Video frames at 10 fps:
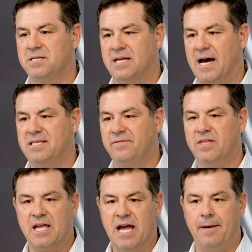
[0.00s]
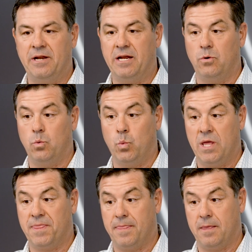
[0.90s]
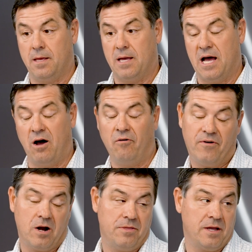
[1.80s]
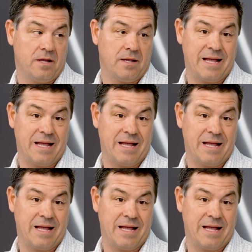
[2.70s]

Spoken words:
sides of the cabinet with how far the